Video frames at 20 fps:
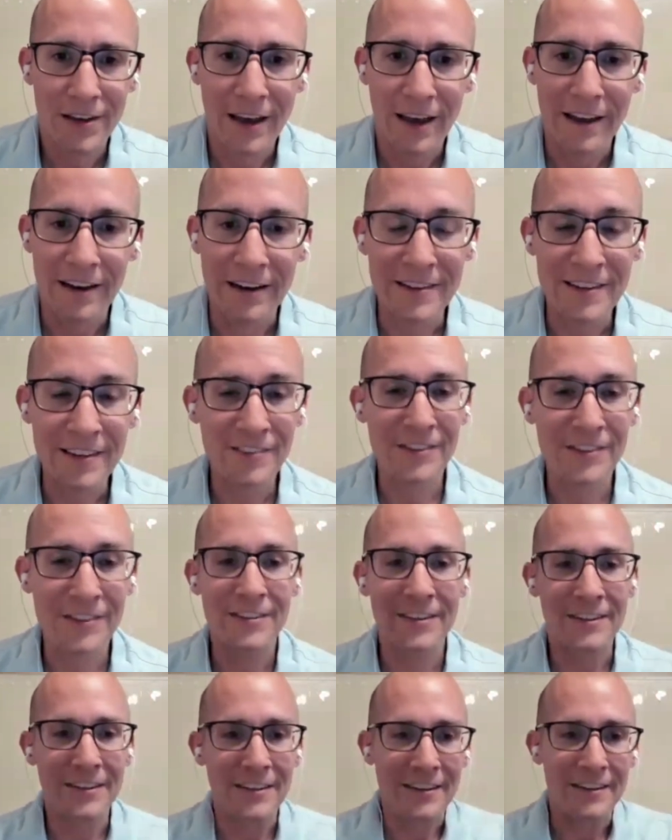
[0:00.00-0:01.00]
In addition
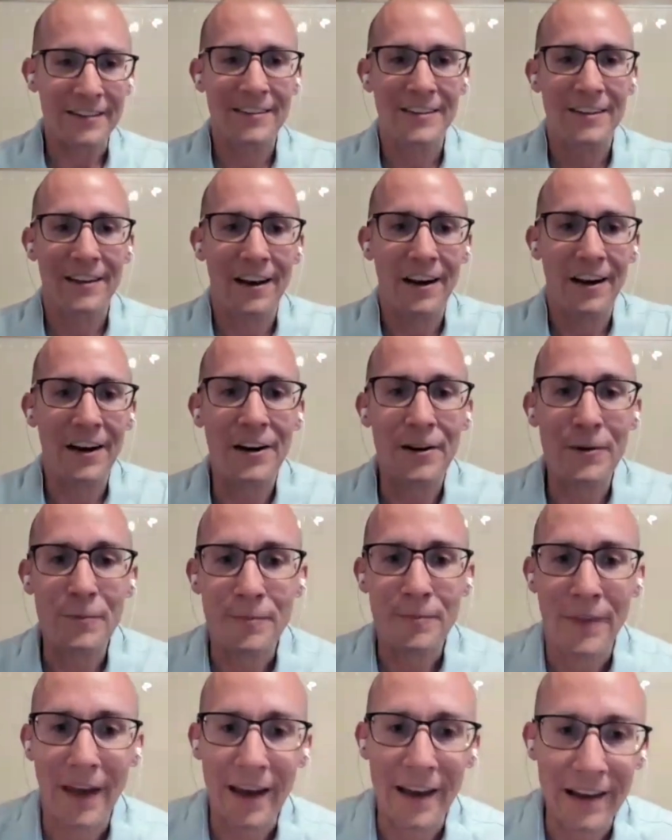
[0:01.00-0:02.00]
to this,
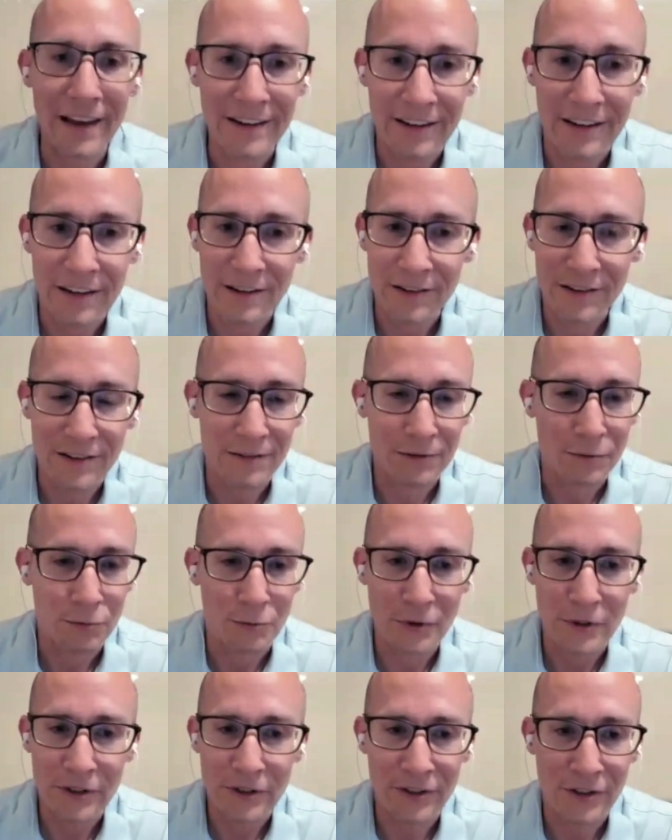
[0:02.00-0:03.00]
and his
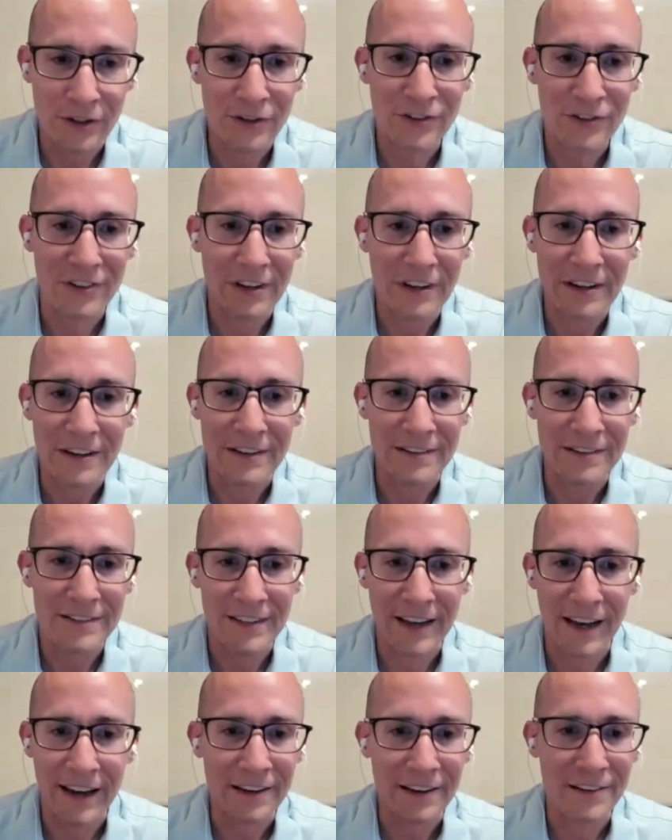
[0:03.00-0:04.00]
research in
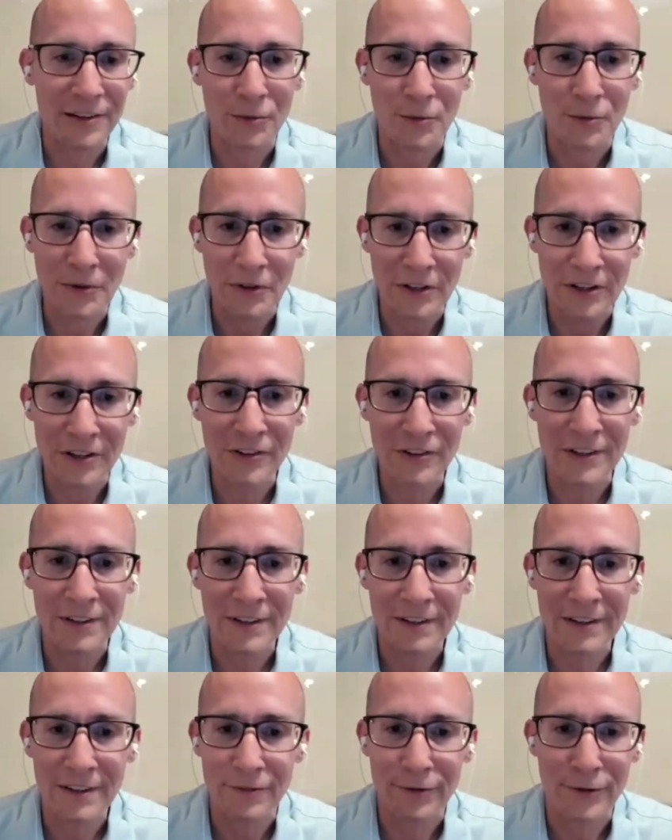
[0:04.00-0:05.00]
science and
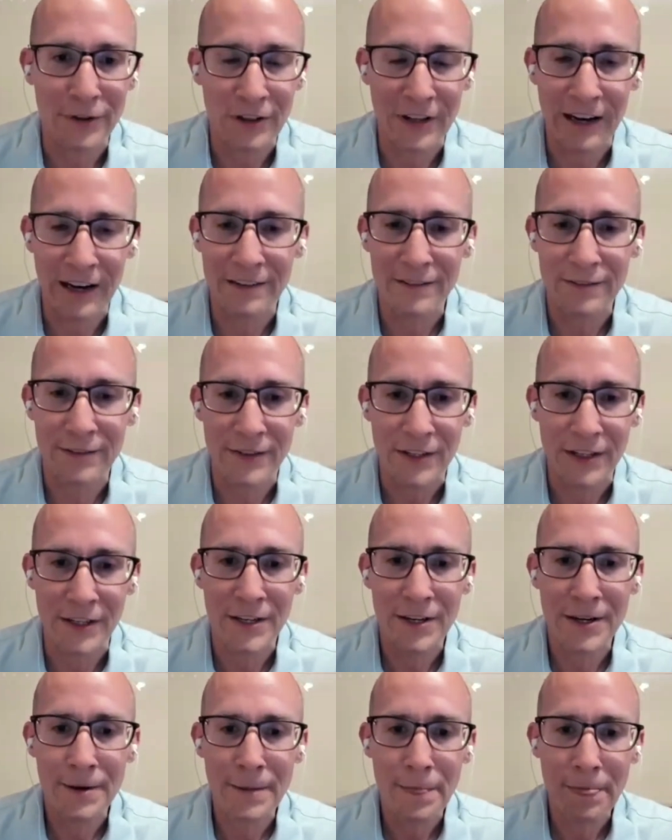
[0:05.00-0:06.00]
religion and philosophy,
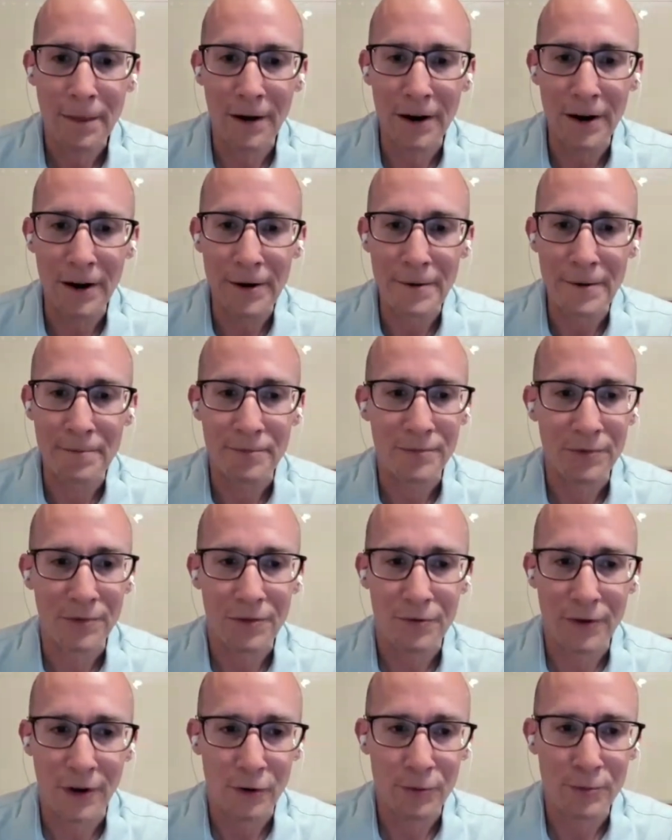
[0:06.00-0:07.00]

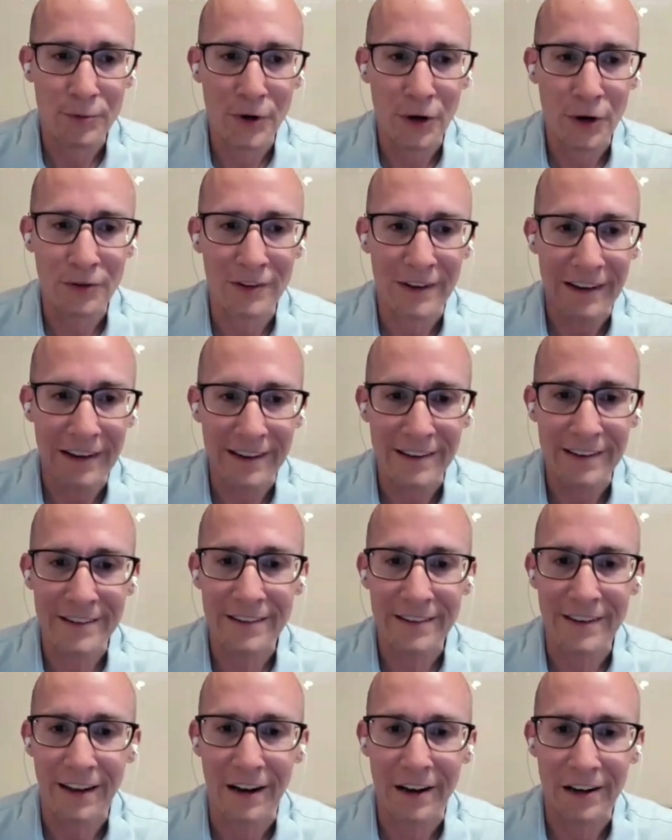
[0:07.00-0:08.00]
Father Piotr is
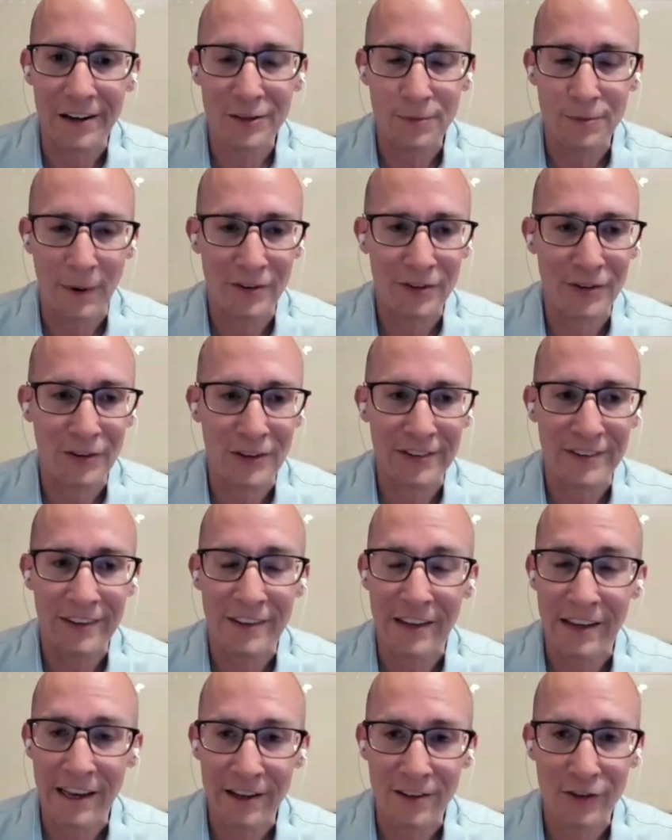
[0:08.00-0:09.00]
a specialist in the
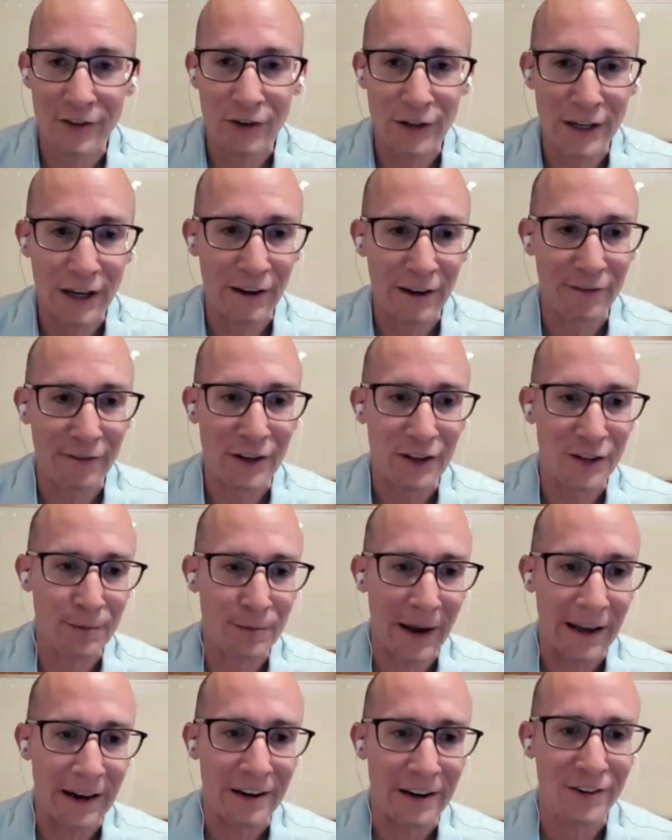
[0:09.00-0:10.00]
history of the
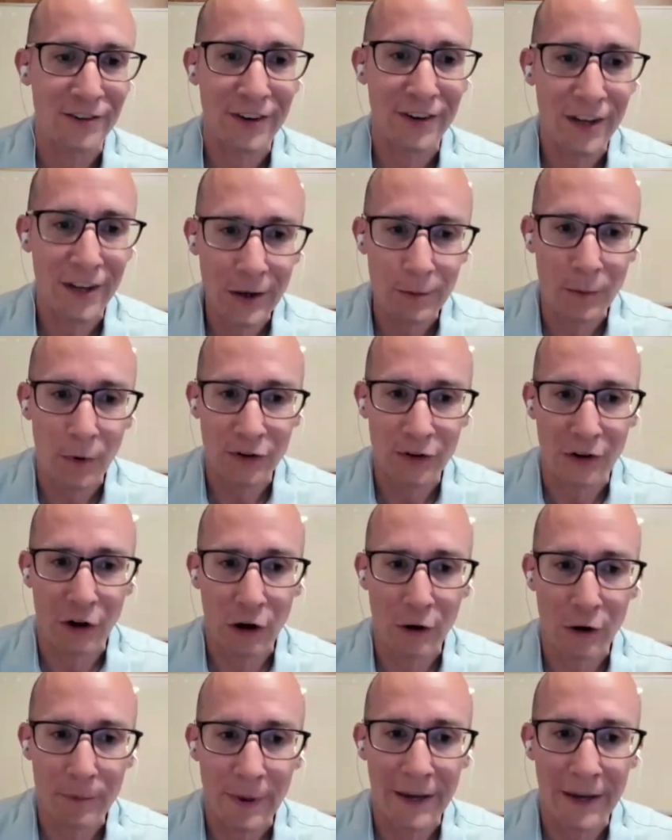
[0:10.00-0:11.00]
Spanish
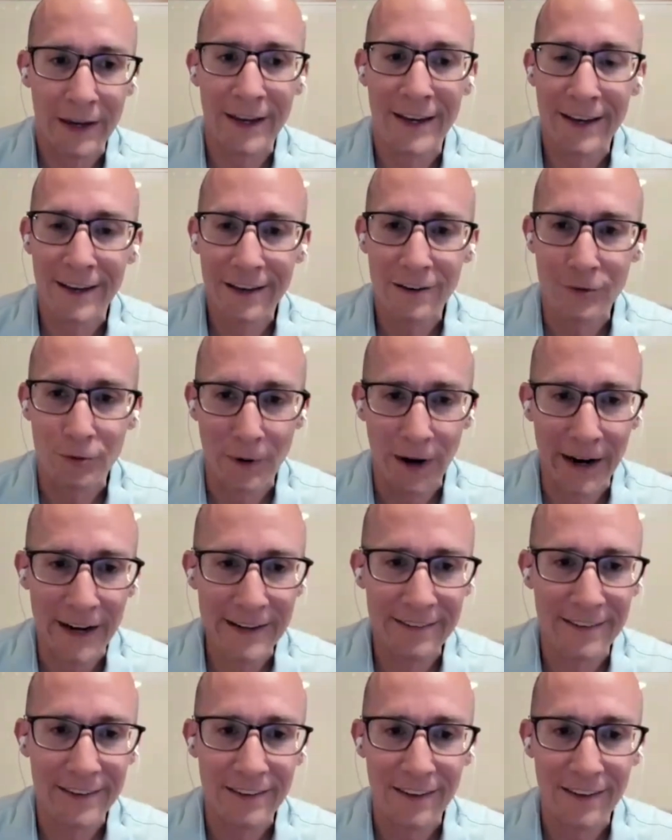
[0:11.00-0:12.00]
Mozarabic rite,